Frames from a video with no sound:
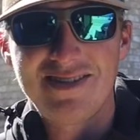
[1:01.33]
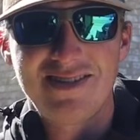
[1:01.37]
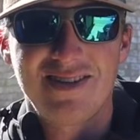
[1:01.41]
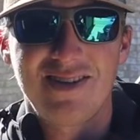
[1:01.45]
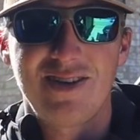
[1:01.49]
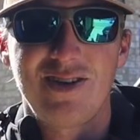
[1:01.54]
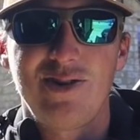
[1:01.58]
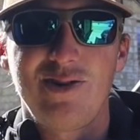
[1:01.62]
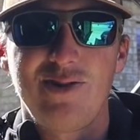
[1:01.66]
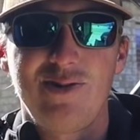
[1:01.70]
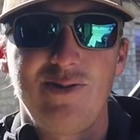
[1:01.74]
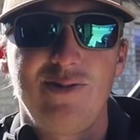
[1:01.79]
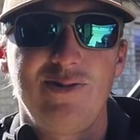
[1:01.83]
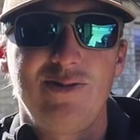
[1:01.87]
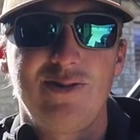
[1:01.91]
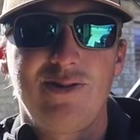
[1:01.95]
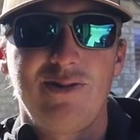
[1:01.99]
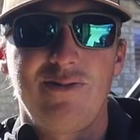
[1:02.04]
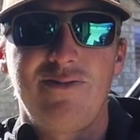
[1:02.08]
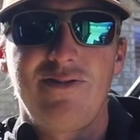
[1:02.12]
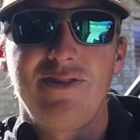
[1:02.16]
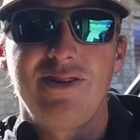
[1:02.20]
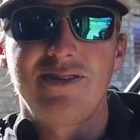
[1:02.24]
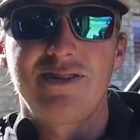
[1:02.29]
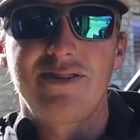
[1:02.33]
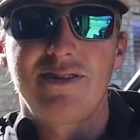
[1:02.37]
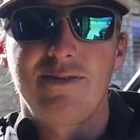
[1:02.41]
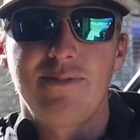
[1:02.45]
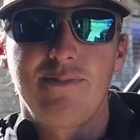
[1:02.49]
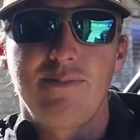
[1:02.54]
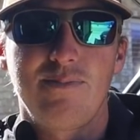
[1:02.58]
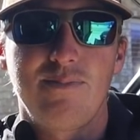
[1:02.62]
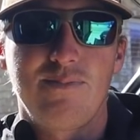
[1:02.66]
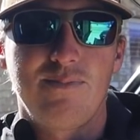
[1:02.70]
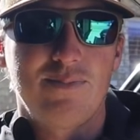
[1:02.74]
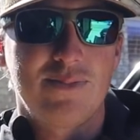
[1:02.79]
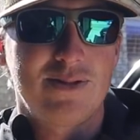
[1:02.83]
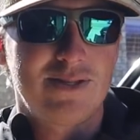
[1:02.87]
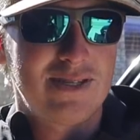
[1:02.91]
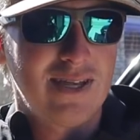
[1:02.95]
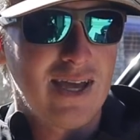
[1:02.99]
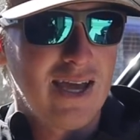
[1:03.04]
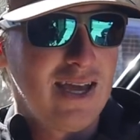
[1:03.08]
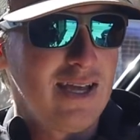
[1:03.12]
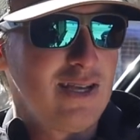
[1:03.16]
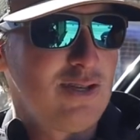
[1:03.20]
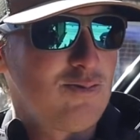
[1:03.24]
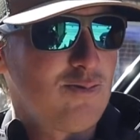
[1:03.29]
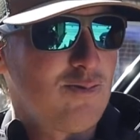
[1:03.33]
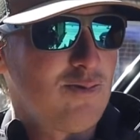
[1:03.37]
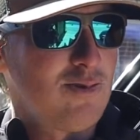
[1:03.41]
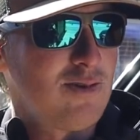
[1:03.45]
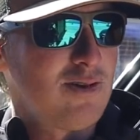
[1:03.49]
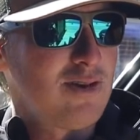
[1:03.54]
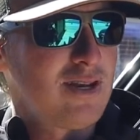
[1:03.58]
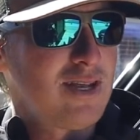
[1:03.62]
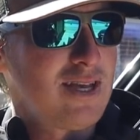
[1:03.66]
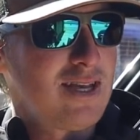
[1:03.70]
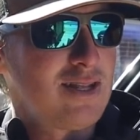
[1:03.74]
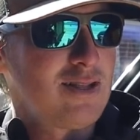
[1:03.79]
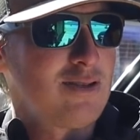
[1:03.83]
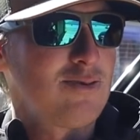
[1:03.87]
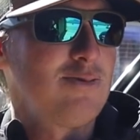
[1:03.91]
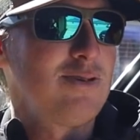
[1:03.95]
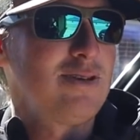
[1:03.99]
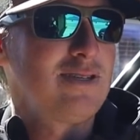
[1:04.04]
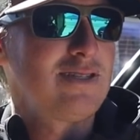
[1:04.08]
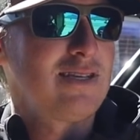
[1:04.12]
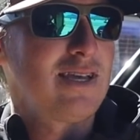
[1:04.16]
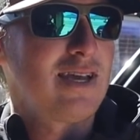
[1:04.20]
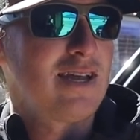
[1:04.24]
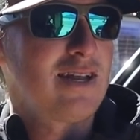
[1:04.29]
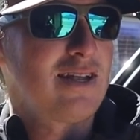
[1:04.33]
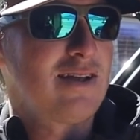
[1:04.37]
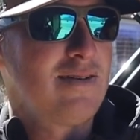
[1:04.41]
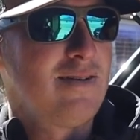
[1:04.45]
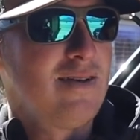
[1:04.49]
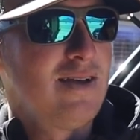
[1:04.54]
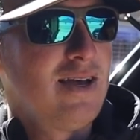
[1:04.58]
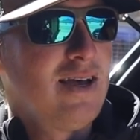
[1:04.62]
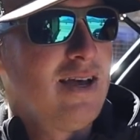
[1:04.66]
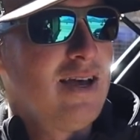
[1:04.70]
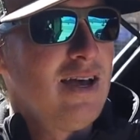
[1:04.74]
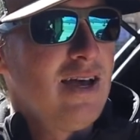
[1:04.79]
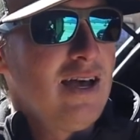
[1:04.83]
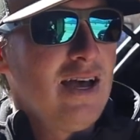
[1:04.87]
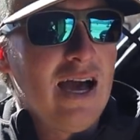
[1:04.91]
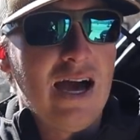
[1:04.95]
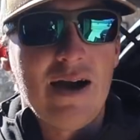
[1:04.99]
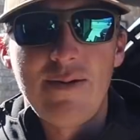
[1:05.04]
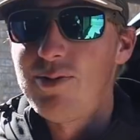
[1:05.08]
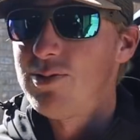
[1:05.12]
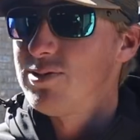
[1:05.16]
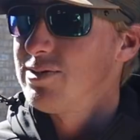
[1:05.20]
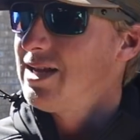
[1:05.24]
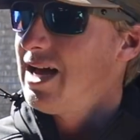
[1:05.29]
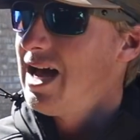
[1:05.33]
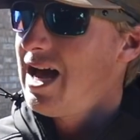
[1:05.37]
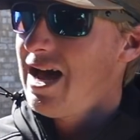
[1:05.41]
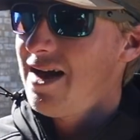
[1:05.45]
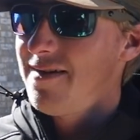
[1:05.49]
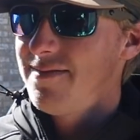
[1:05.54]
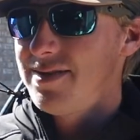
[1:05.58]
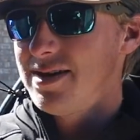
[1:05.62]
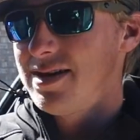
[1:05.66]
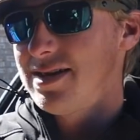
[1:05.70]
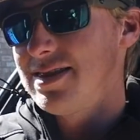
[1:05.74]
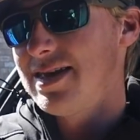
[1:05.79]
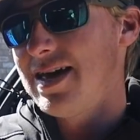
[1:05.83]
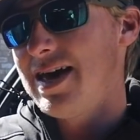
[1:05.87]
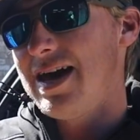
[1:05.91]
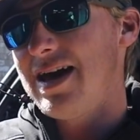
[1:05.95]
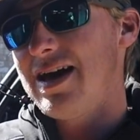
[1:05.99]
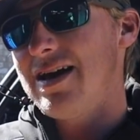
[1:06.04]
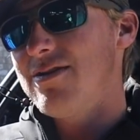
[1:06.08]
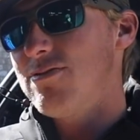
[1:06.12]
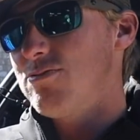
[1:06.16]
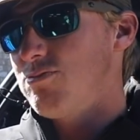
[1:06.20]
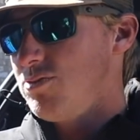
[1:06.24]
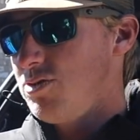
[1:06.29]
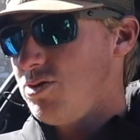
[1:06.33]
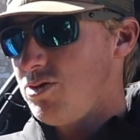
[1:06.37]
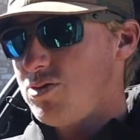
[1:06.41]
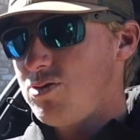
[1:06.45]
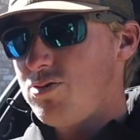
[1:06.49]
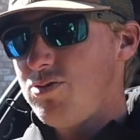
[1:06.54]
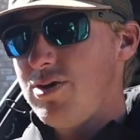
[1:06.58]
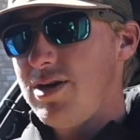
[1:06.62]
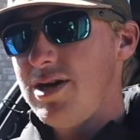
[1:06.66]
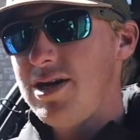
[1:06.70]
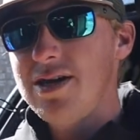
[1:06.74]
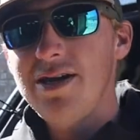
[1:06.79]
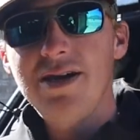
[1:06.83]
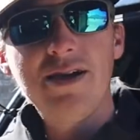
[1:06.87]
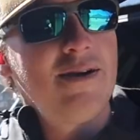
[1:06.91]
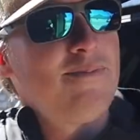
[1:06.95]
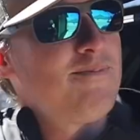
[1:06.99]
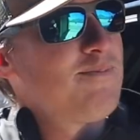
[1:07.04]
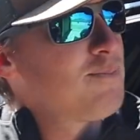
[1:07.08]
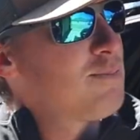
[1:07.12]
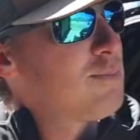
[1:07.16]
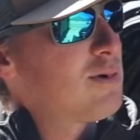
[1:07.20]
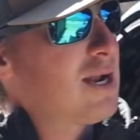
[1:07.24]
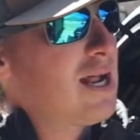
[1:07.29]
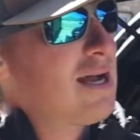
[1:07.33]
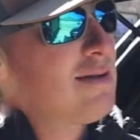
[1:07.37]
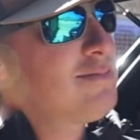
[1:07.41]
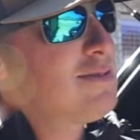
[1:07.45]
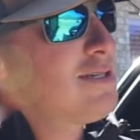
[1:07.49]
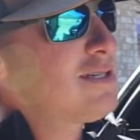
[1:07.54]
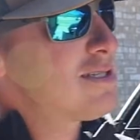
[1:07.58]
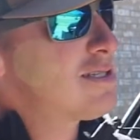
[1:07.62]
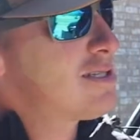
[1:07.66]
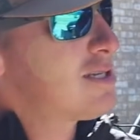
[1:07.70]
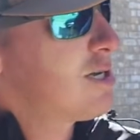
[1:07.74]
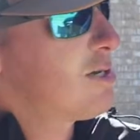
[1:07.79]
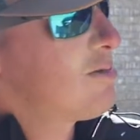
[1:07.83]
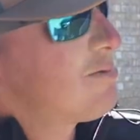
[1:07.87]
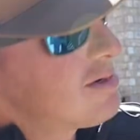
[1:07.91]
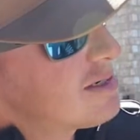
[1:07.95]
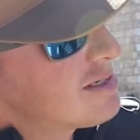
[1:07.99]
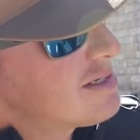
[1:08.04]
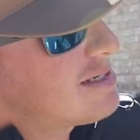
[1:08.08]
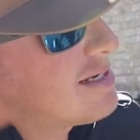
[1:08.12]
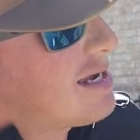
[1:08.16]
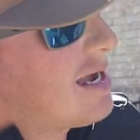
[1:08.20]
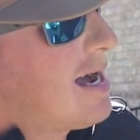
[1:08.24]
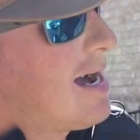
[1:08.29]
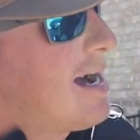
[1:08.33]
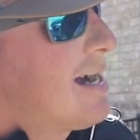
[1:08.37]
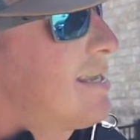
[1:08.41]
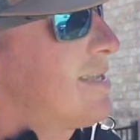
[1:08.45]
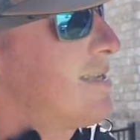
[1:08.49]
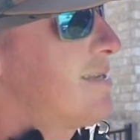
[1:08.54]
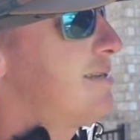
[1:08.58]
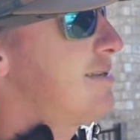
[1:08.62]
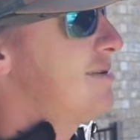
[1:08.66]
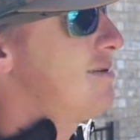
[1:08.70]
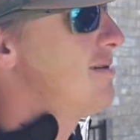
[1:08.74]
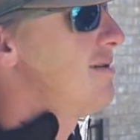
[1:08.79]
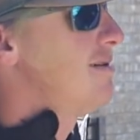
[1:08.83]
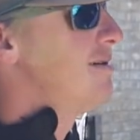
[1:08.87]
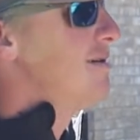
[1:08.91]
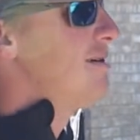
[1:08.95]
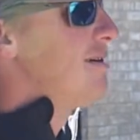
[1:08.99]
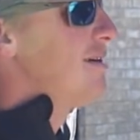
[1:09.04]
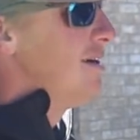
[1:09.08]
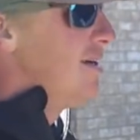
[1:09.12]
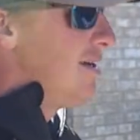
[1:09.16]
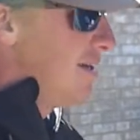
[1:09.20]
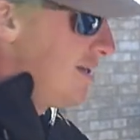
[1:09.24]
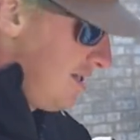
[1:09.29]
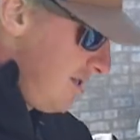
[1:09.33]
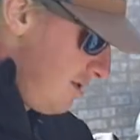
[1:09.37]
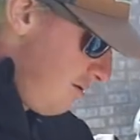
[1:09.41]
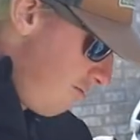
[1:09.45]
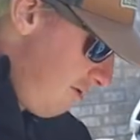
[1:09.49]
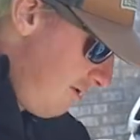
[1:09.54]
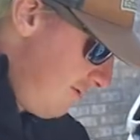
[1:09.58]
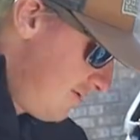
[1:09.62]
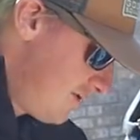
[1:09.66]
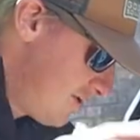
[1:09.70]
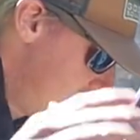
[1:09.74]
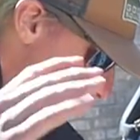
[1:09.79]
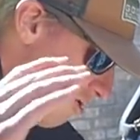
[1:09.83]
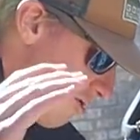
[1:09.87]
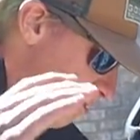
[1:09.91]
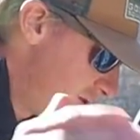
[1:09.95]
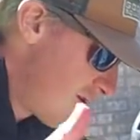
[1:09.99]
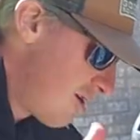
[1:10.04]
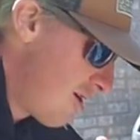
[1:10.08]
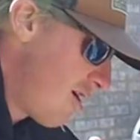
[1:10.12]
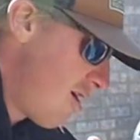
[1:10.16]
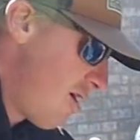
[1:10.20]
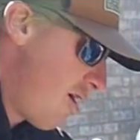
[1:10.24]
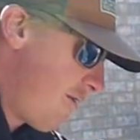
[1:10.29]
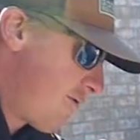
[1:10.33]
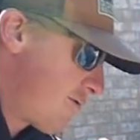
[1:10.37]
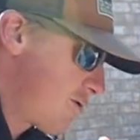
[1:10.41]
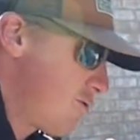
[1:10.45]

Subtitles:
to go to fish stage 1 in Louisiana. I'm gonna dive into that real quick, but I'm just so excited. We've started off